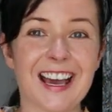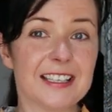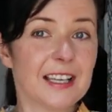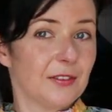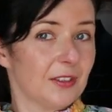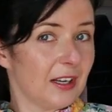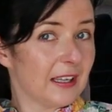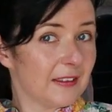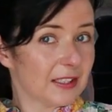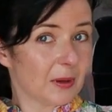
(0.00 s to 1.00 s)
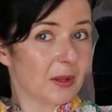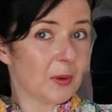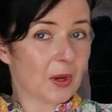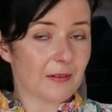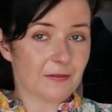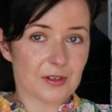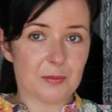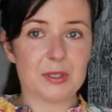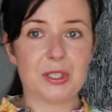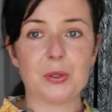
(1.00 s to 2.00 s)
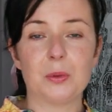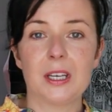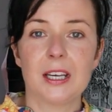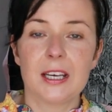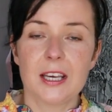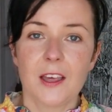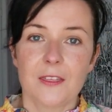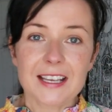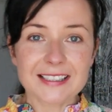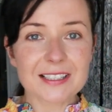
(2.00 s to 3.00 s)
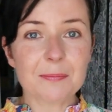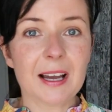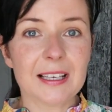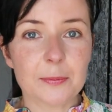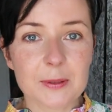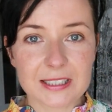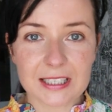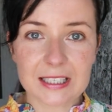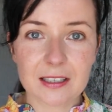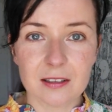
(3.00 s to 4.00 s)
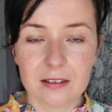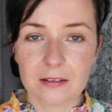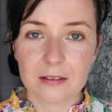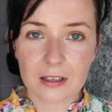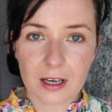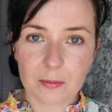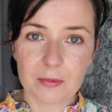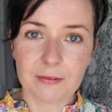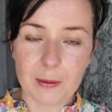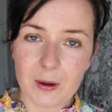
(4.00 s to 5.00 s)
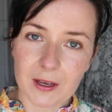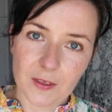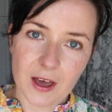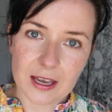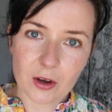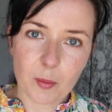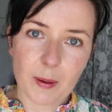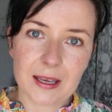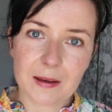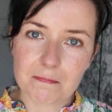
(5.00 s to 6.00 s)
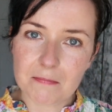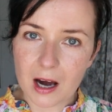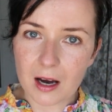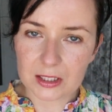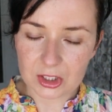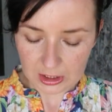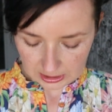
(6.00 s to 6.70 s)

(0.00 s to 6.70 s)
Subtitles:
and definitely in this weather we're going for number 2. This is my Liberty fabric that I got back in March.